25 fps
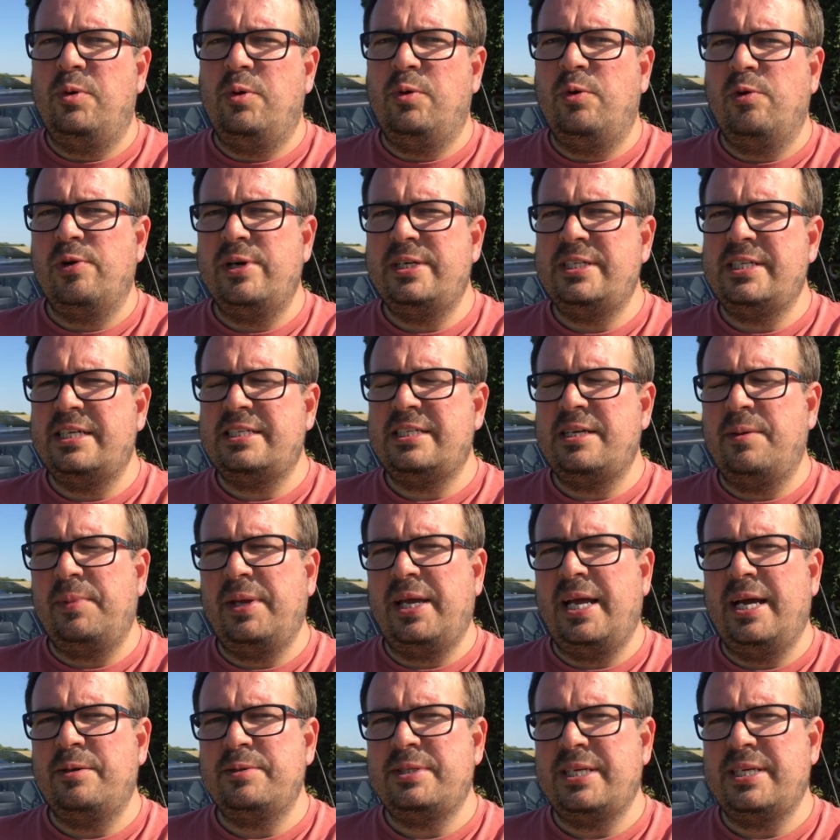Or is there
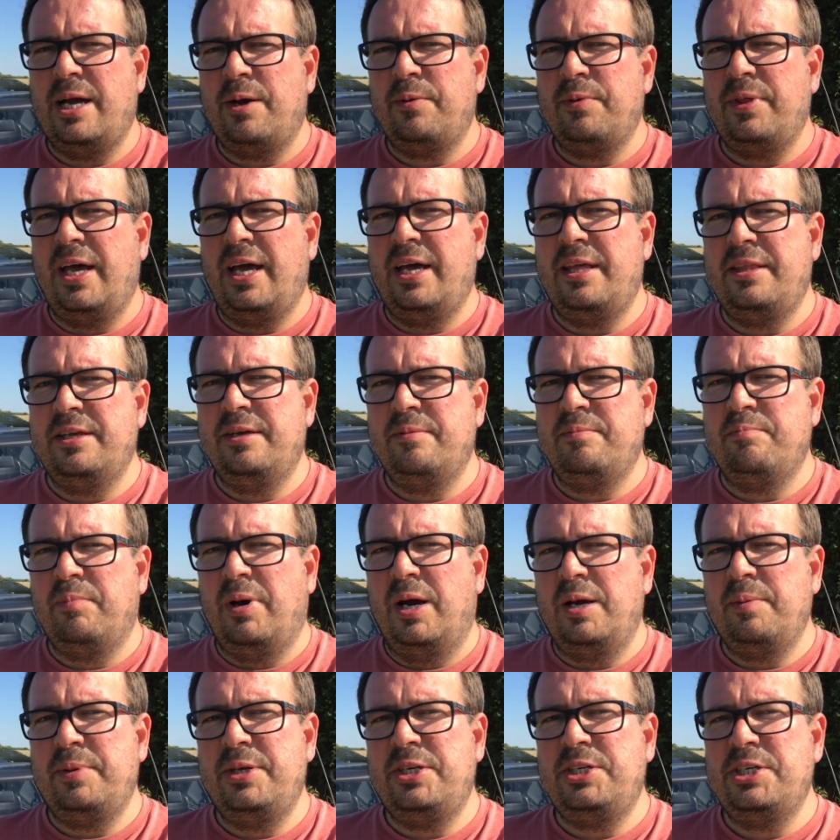something else out there that
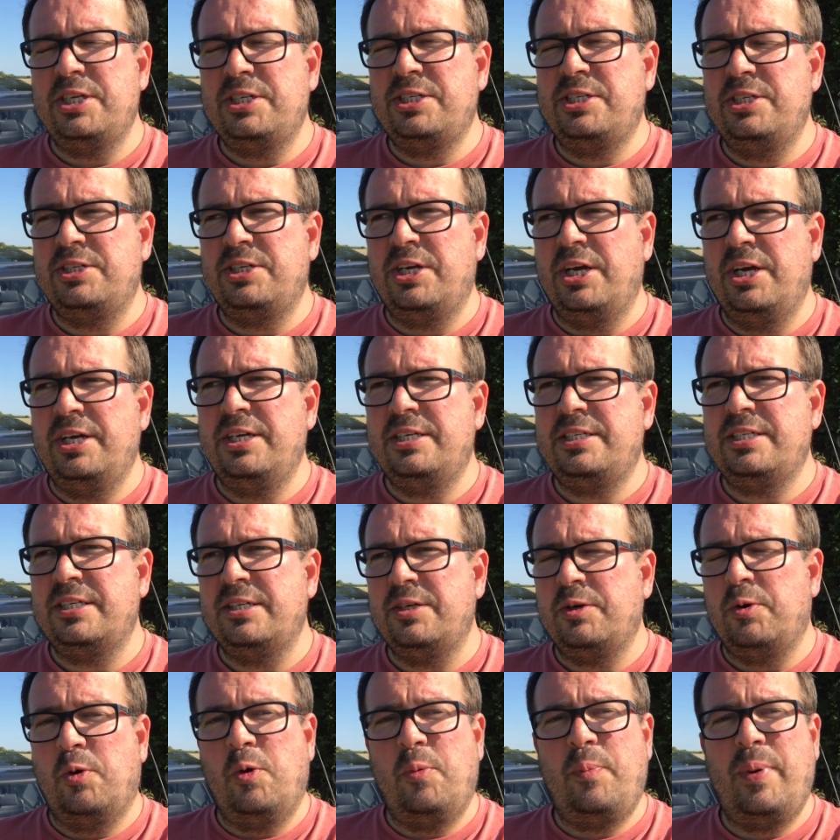might be just as good
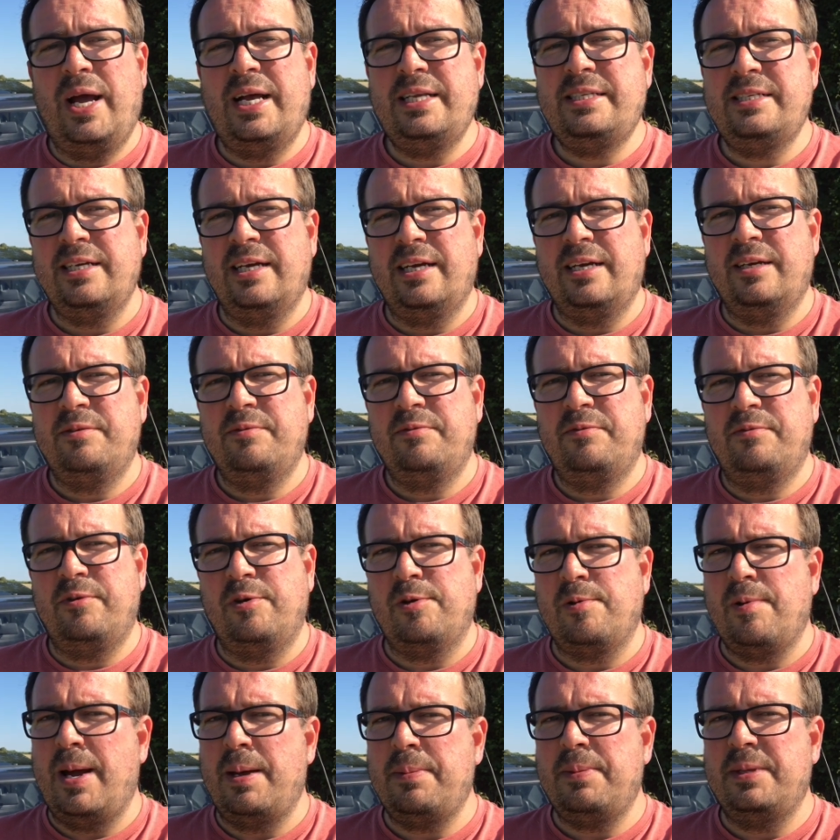or better
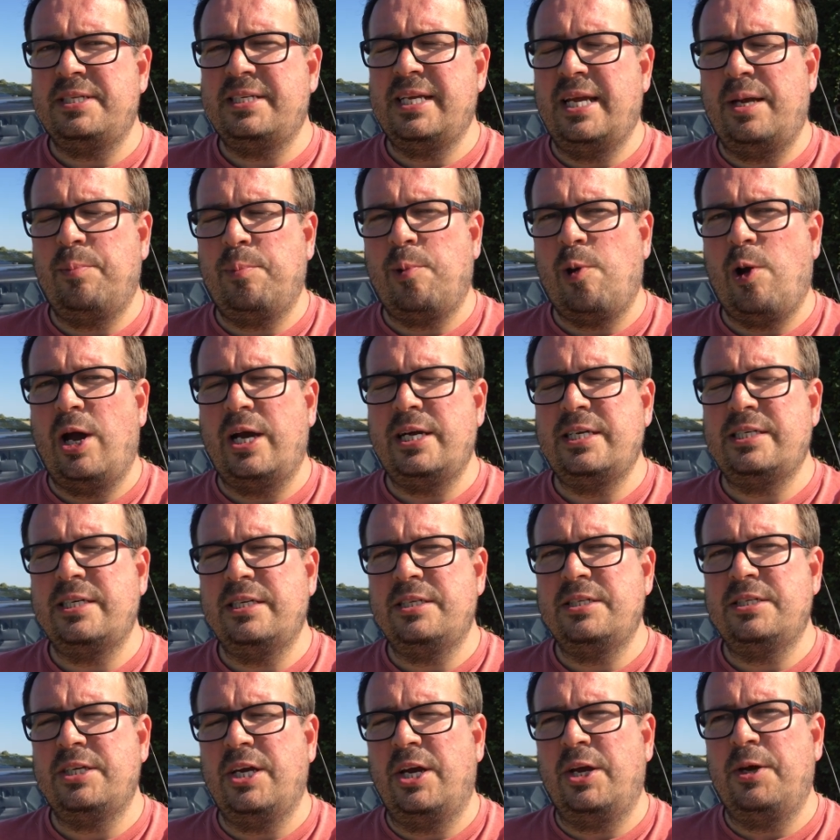for around the same price?
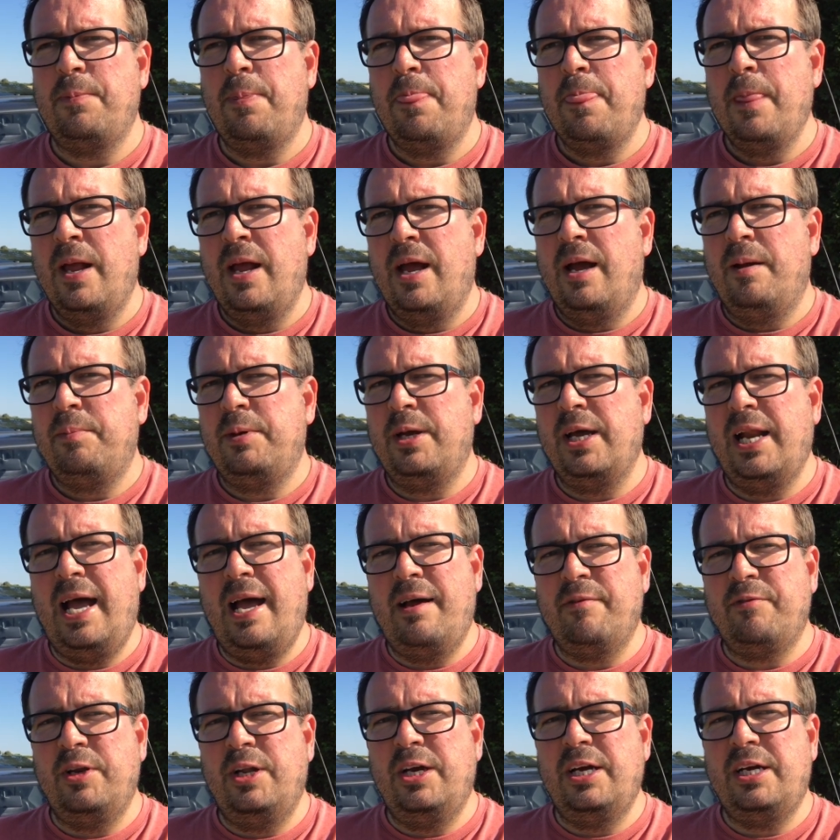So I'm gonna
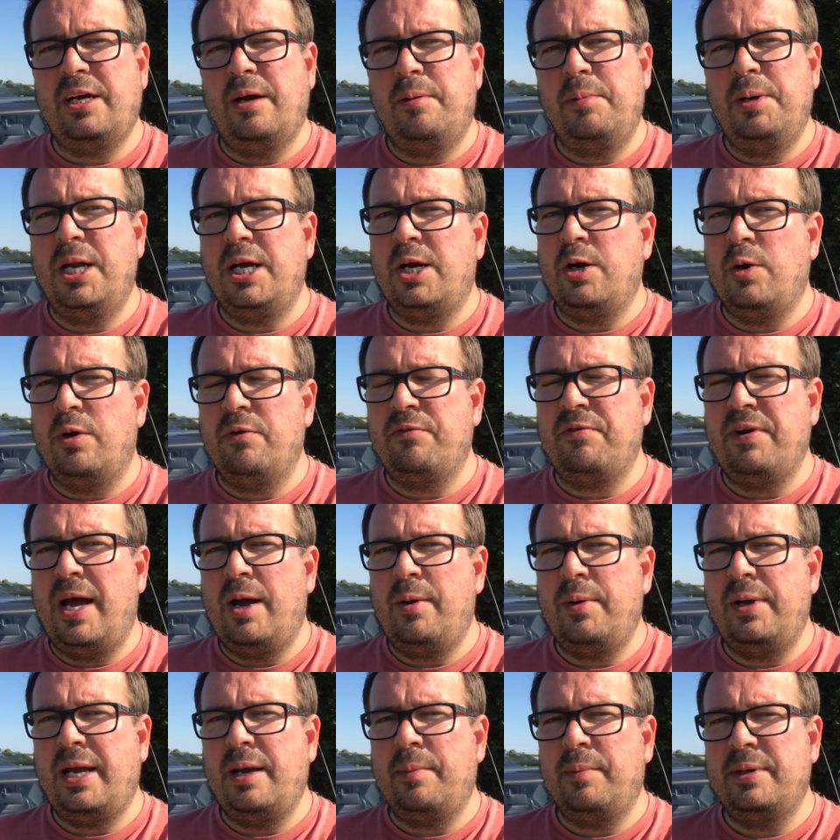have a look. I'm gonna go off
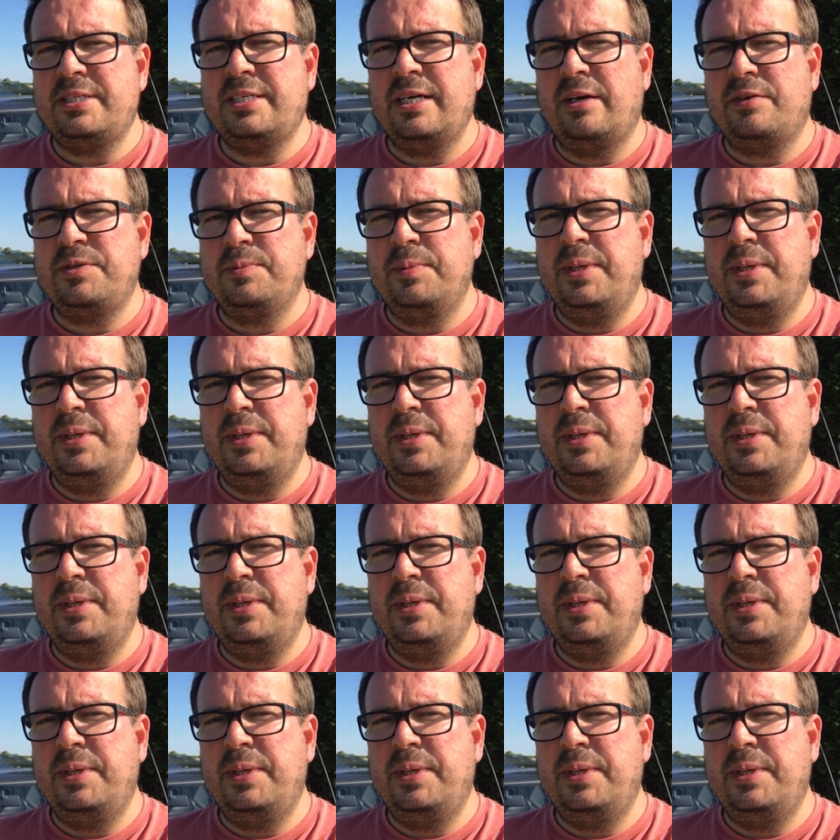now and get myself